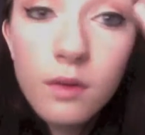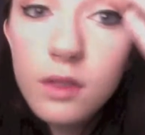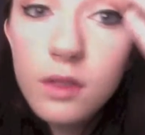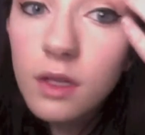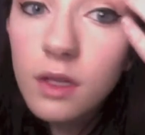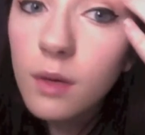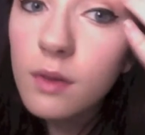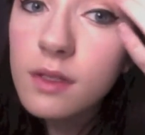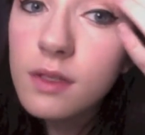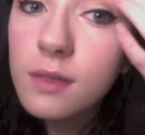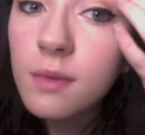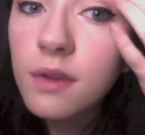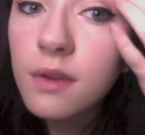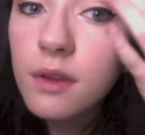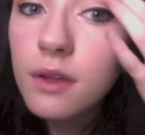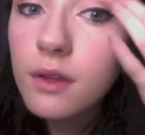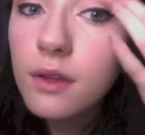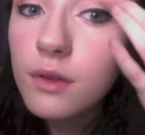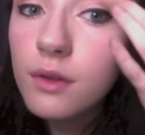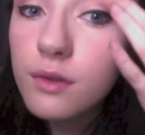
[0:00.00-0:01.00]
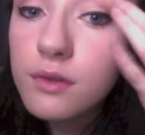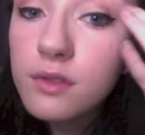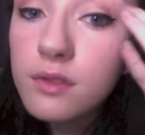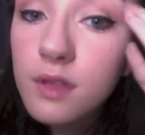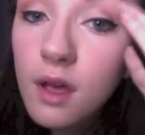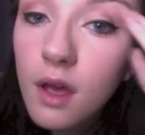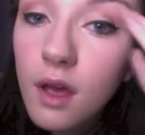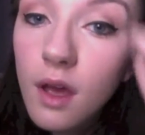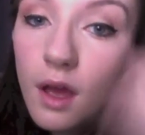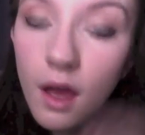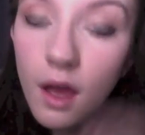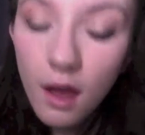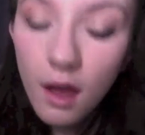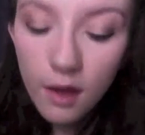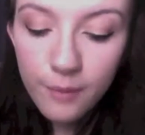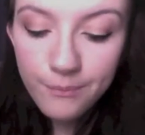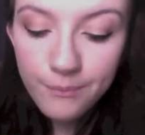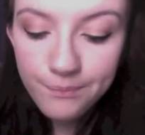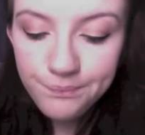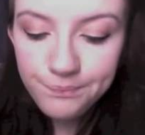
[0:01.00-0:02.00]
I would typically use,
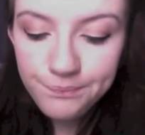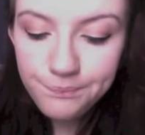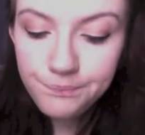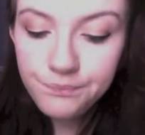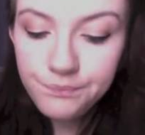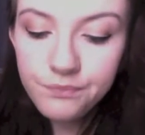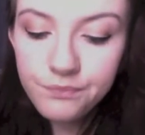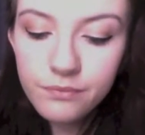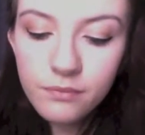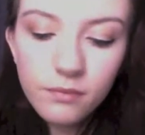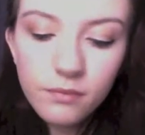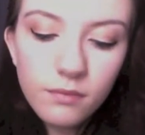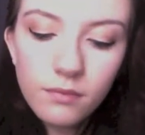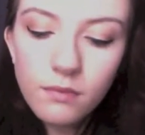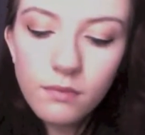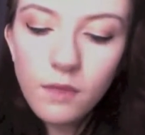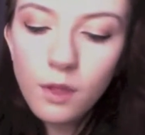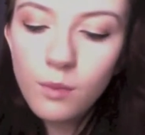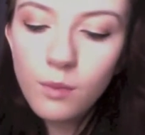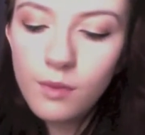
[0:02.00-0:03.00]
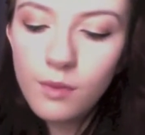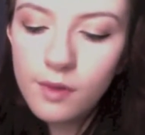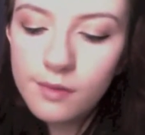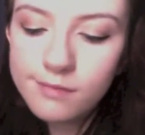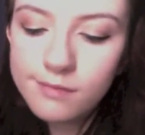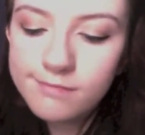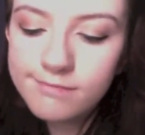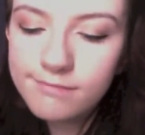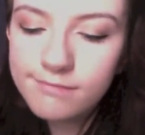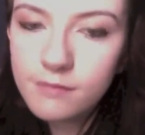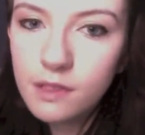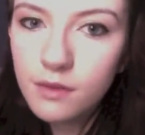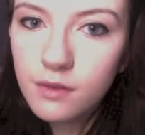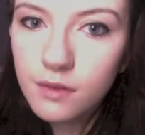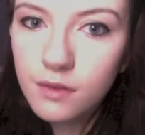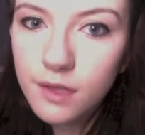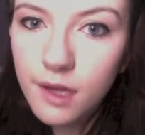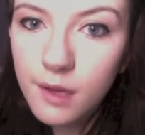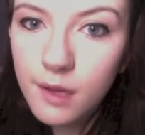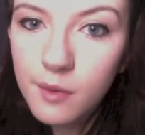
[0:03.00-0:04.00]
but I
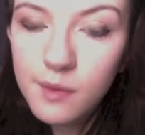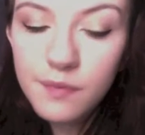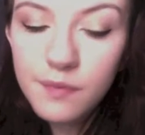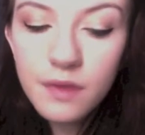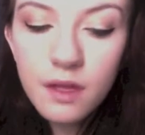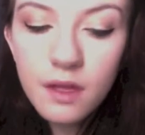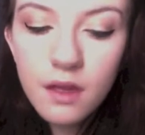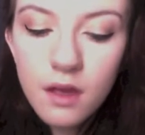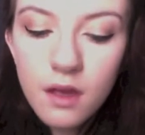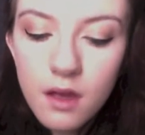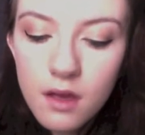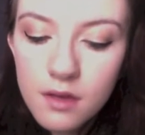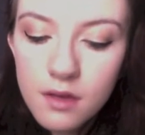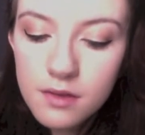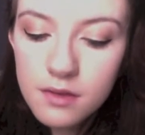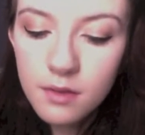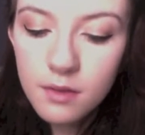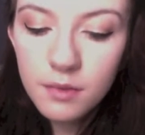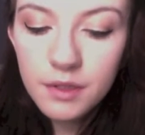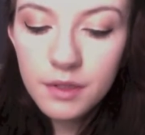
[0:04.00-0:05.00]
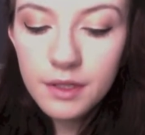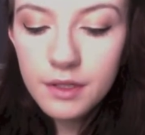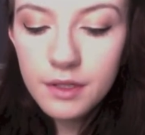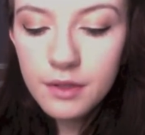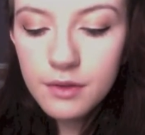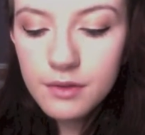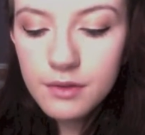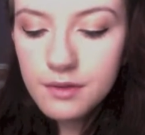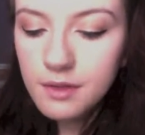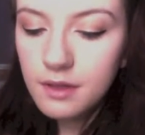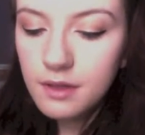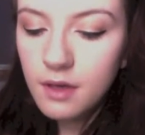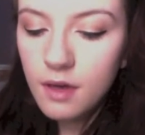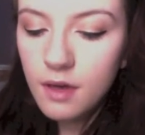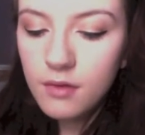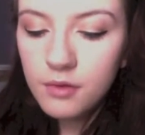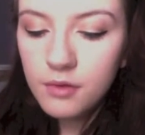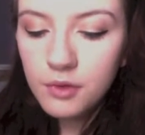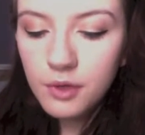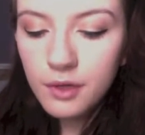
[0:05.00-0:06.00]
forgot one. So I'm gonna use the
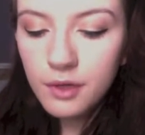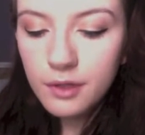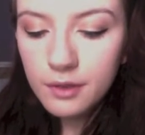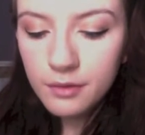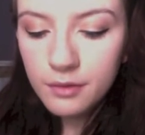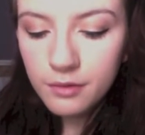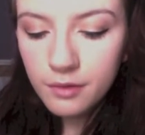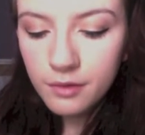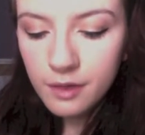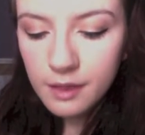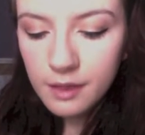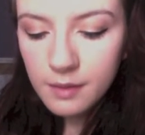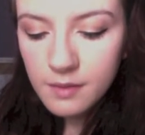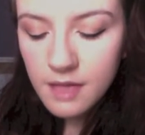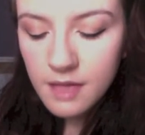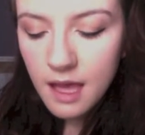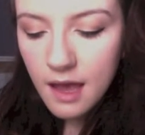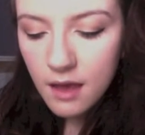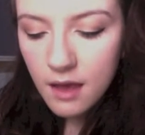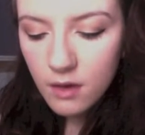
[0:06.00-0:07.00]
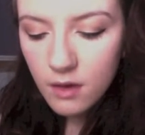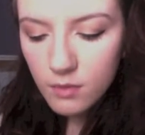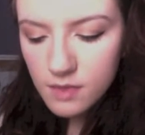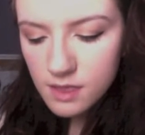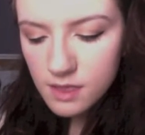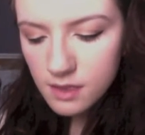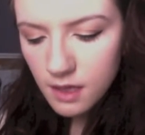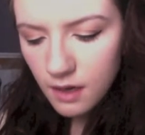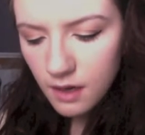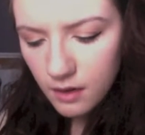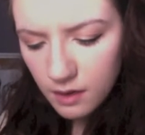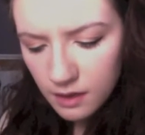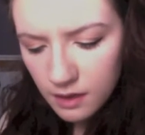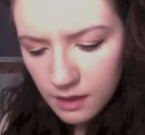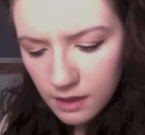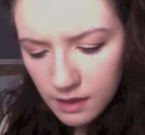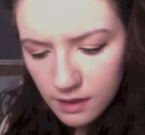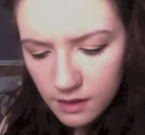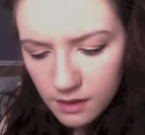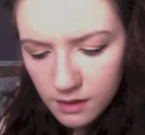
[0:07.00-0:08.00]
Covergirl Flamed Out Mascara
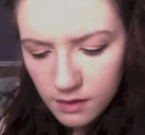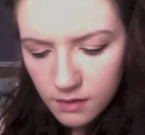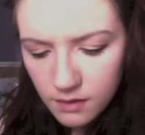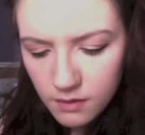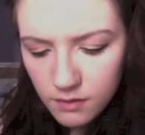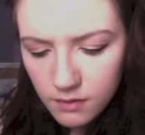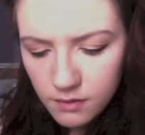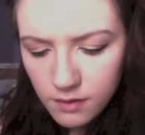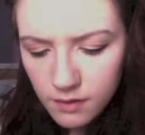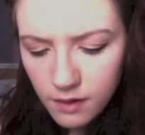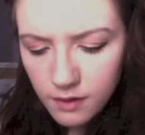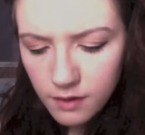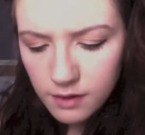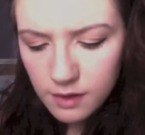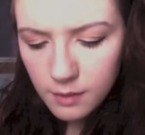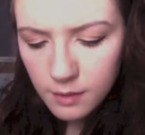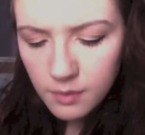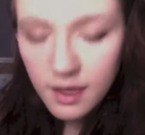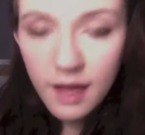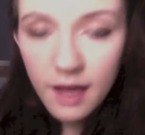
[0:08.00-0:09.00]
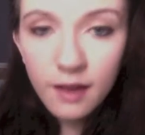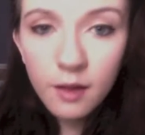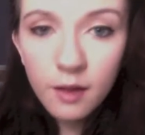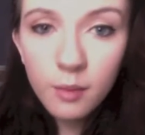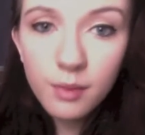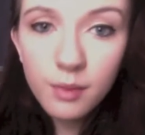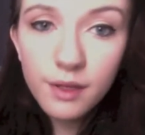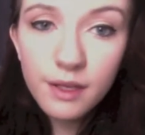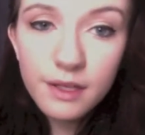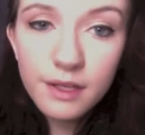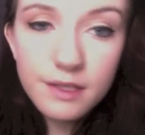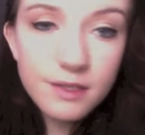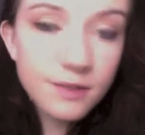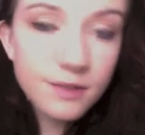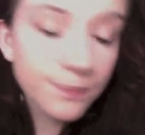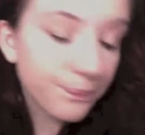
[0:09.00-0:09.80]
in Very Black Blaze.